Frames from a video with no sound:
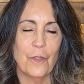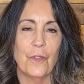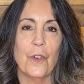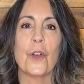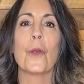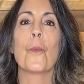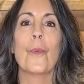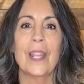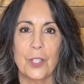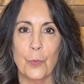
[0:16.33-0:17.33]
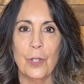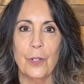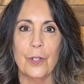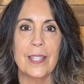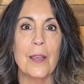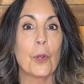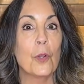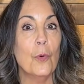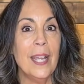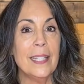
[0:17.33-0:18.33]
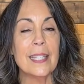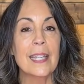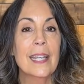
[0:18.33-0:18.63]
for ready-to-wear looks that were quite